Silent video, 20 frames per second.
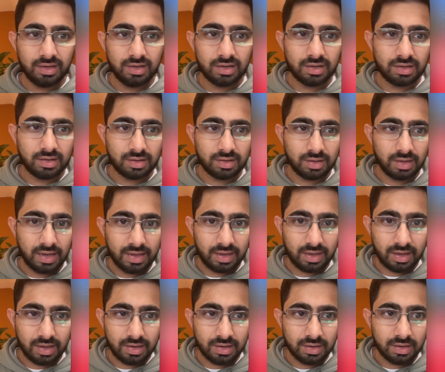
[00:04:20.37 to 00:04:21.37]
I
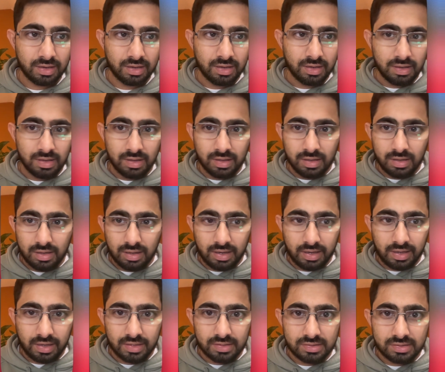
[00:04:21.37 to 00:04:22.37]
can
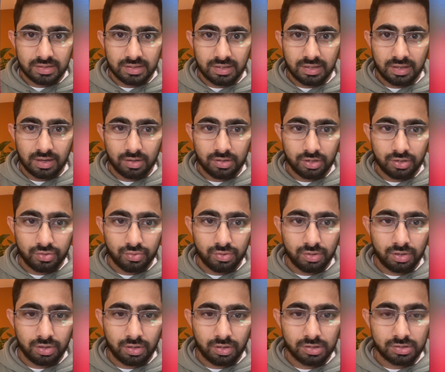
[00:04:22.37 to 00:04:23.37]
see all the tool
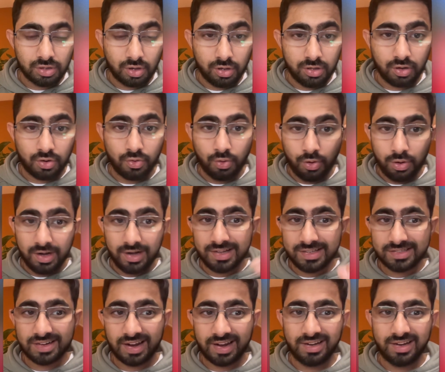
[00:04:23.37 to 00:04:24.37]
calls, all the code it
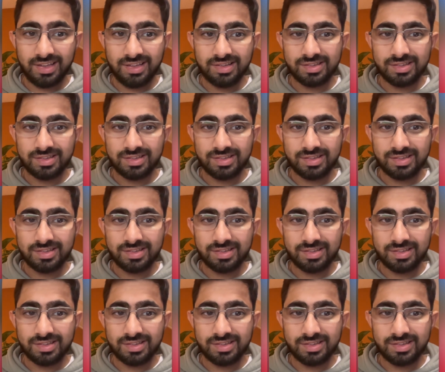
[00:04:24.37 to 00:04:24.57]
is writing.